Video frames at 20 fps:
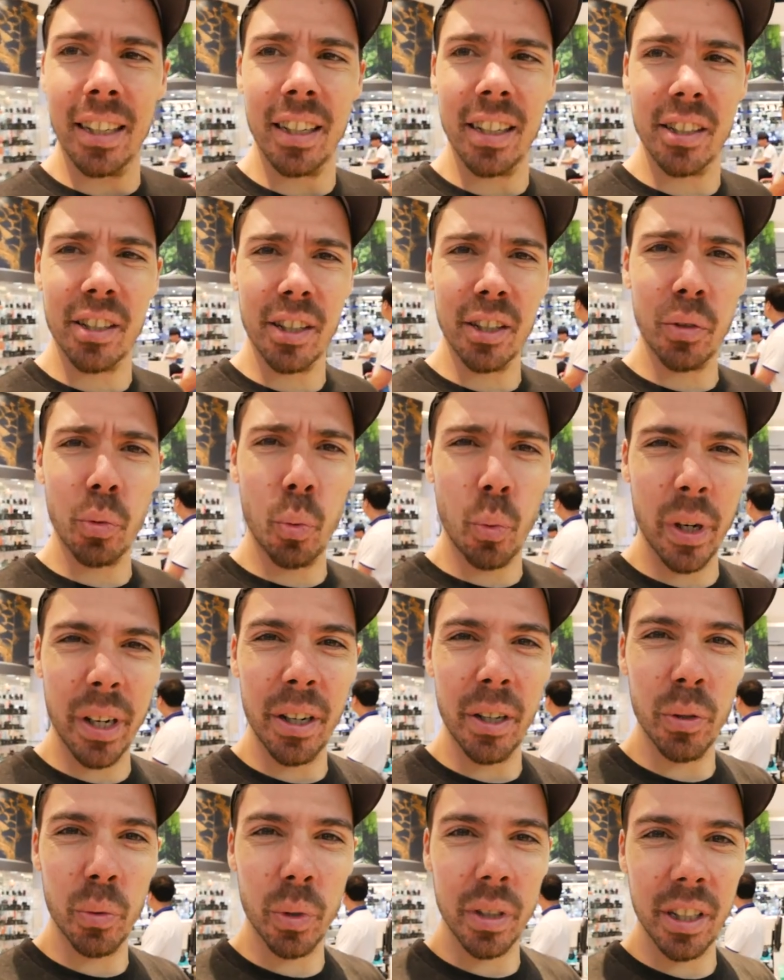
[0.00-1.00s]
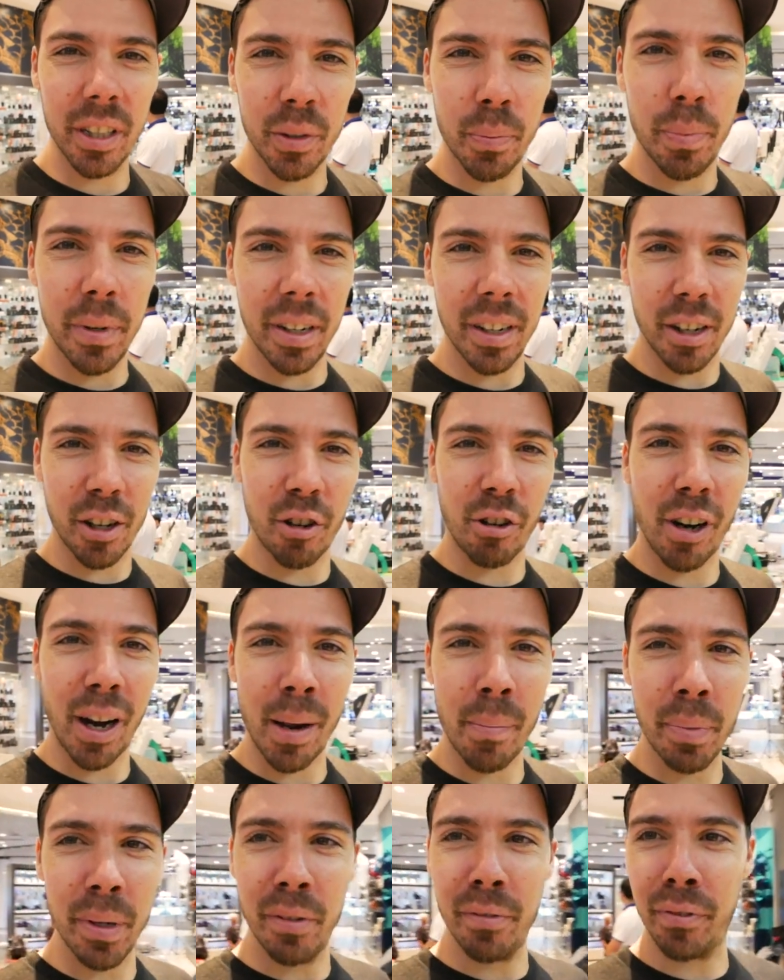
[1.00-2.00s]
Is this weird? Would this be a
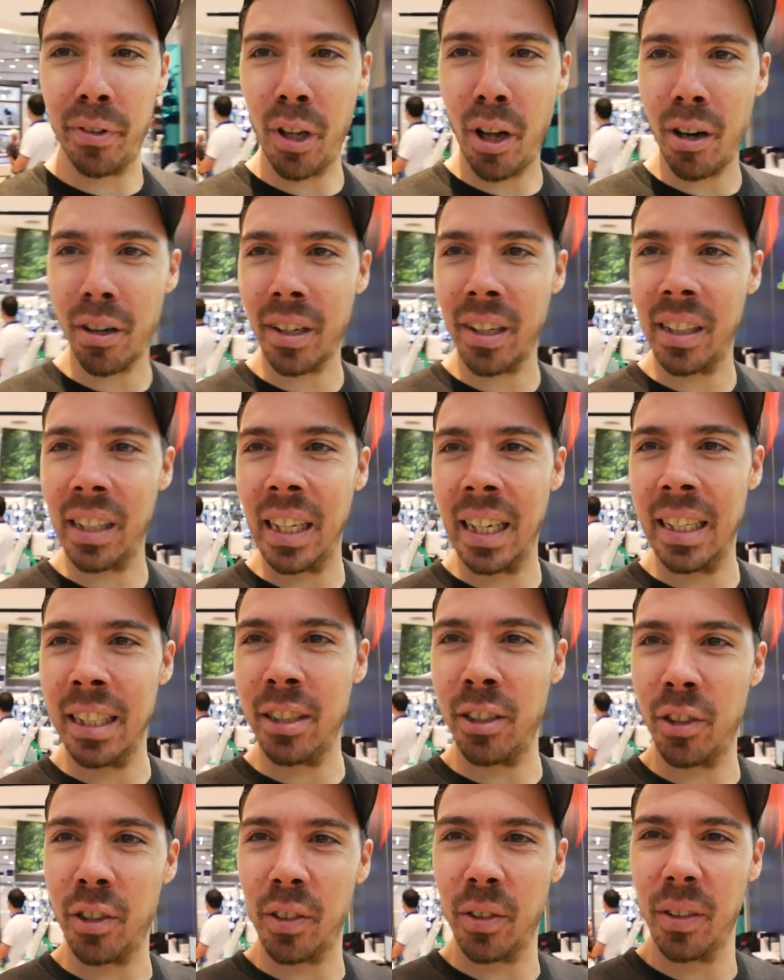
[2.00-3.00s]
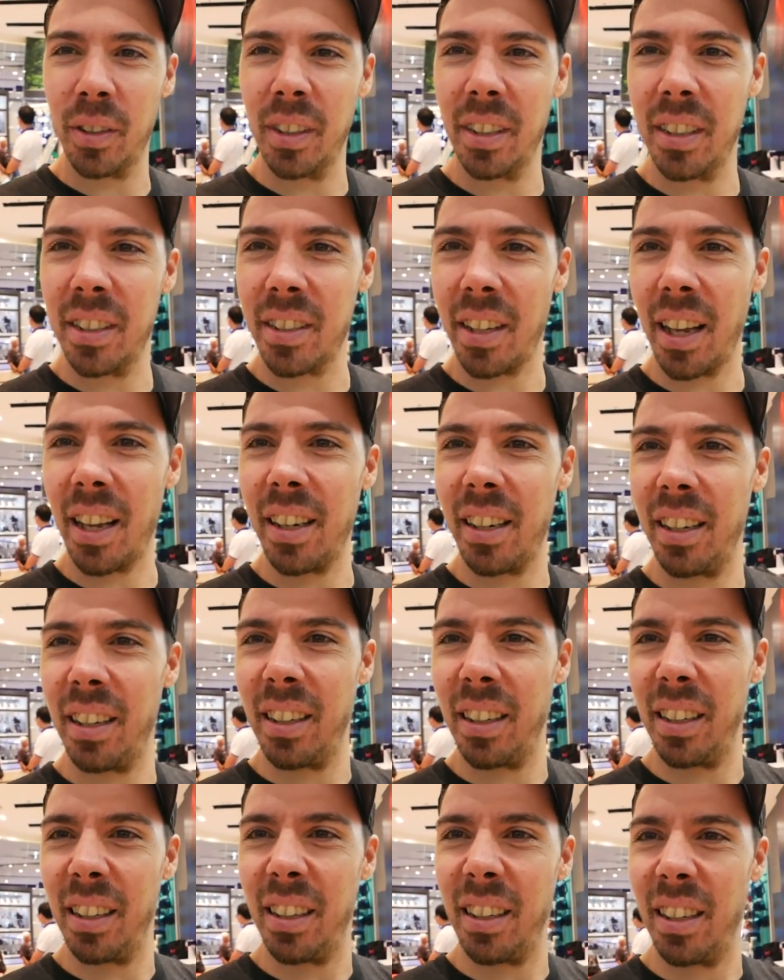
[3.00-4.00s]
crappy vlogging lens? Is that.
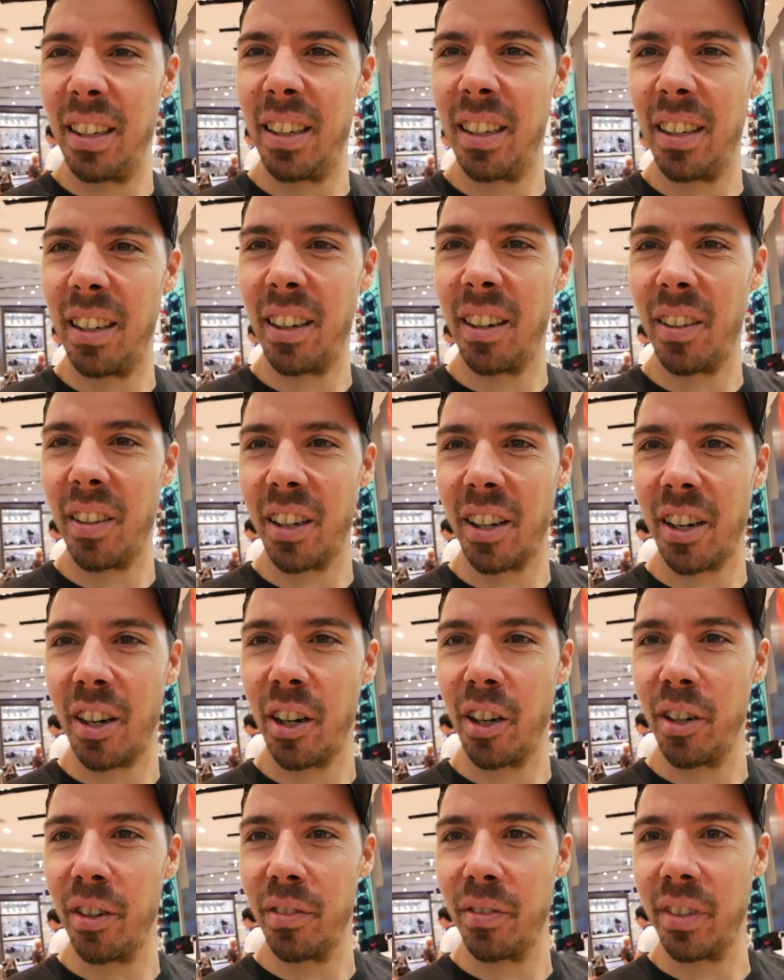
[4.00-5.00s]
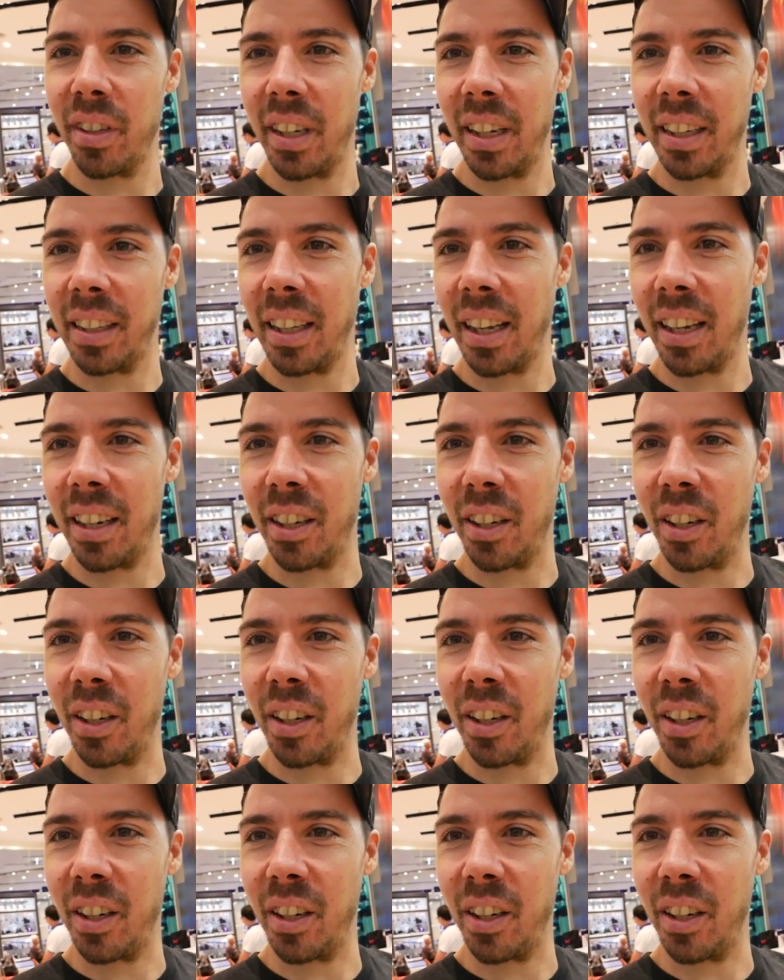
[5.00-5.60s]
Are the curves like that